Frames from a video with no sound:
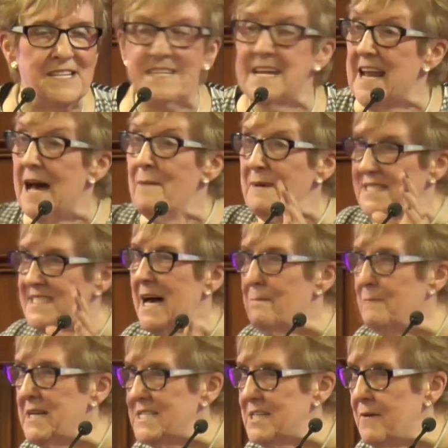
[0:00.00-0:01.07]
The dynamic's that
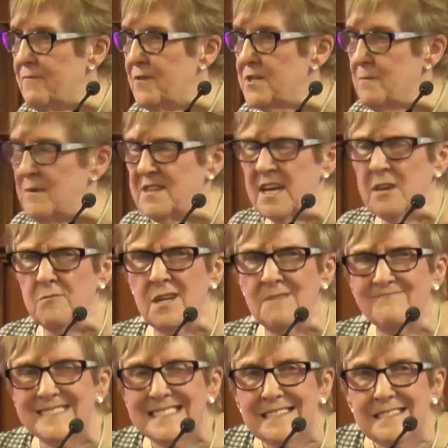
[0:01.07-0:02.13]
bit different. And we think, well,
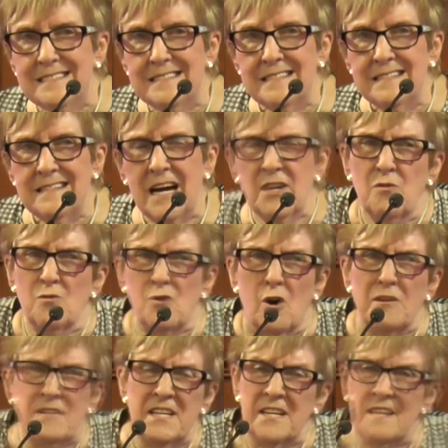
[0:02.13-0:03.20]
I know
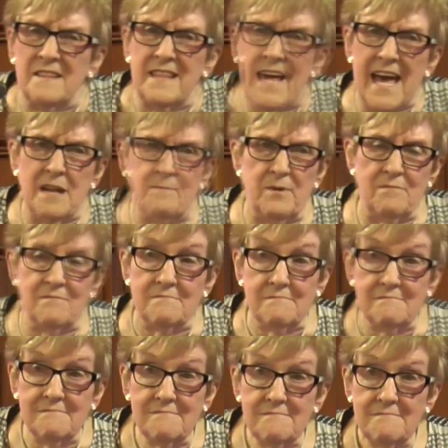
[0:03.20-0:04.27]
God did it then, but
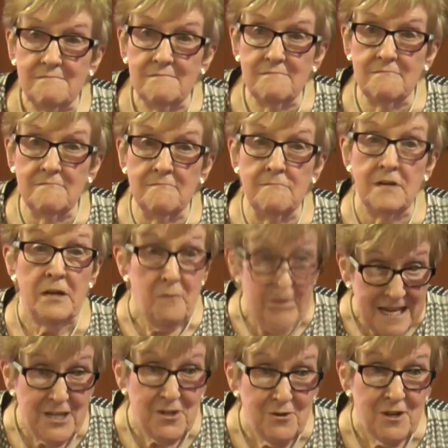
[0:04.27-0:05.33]
will He
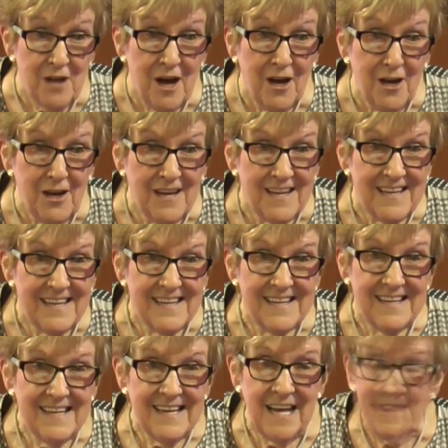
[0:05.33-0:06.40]
really do it now?
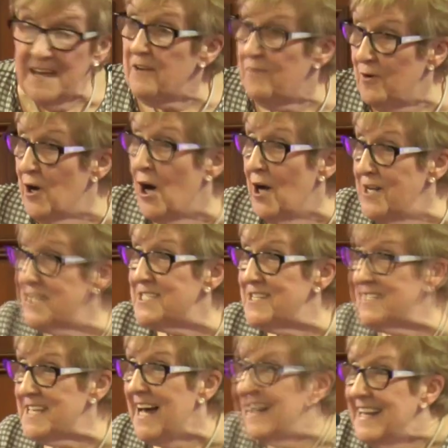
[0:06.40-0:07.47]
I think if we're honest,
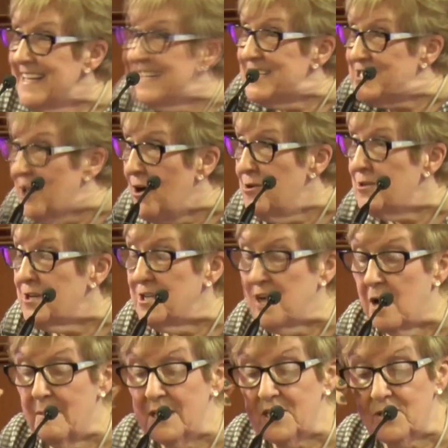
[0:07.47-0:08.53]
there's that little doubt can
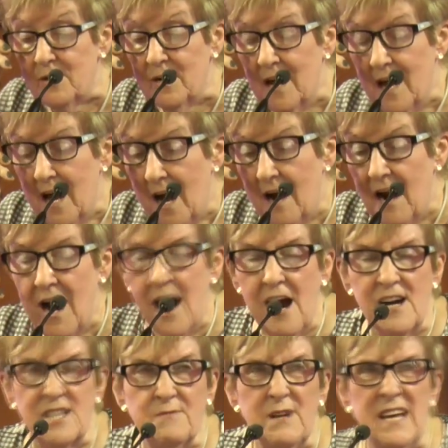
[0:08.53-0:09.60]
come into our, our
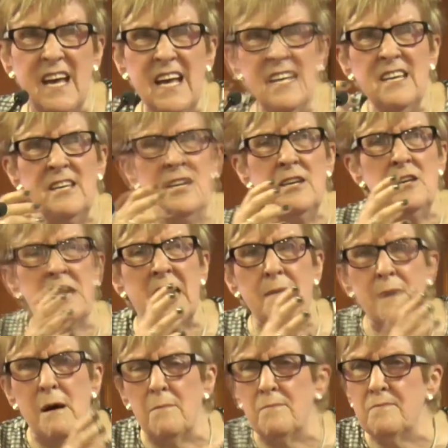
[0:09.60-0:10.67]
hearts. Well, you, you
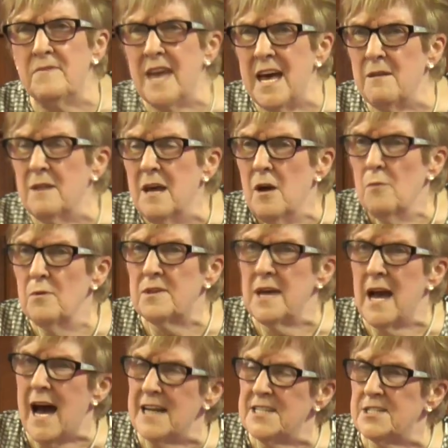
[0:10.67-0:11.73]
came up then with
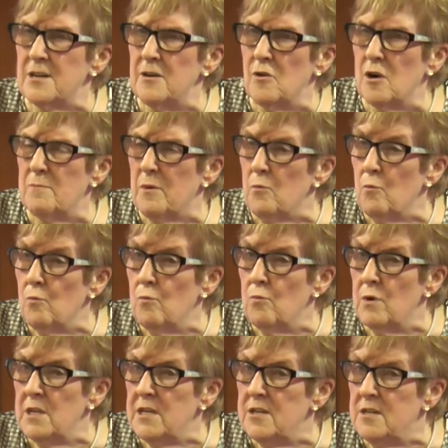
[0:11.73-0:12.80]
the answer, Lord, but
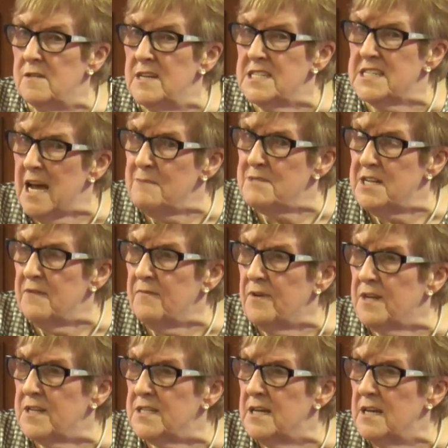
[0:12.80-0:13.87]
will you, this time's
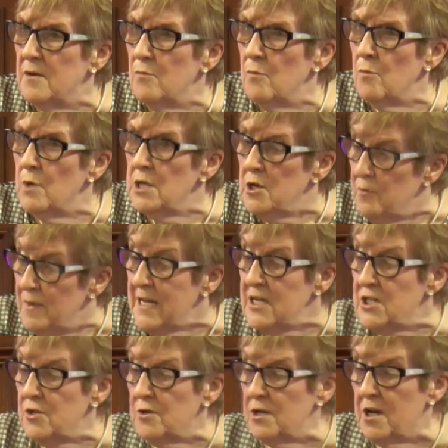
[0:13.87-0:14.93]
different. Will you really
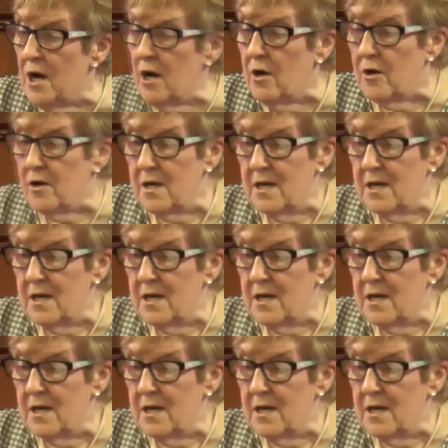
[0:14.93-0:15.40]
do it now?